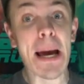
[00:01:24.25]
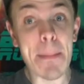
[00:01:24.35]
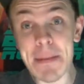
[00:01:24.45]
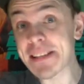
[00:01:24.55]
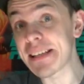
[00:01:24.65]

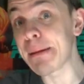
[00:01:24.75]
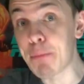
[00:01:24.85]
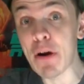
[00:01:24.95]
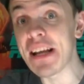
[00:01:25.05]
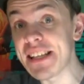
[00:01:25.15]
and basically
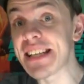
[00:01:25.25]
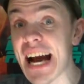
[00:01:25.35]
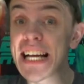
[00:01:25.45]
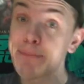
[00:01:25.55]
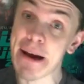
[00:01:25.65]
put his
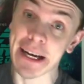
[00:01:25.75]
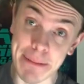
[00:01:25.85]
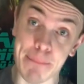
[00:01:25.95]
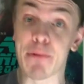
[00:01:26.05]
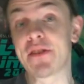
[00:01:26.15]
ass back
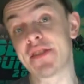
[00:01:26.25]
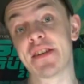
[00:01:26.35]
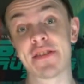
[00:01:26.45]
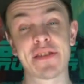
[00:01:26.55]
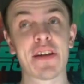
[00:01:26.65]
in
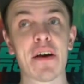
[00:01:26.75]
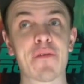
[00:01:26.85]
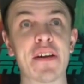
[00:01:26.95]
prison and stuff.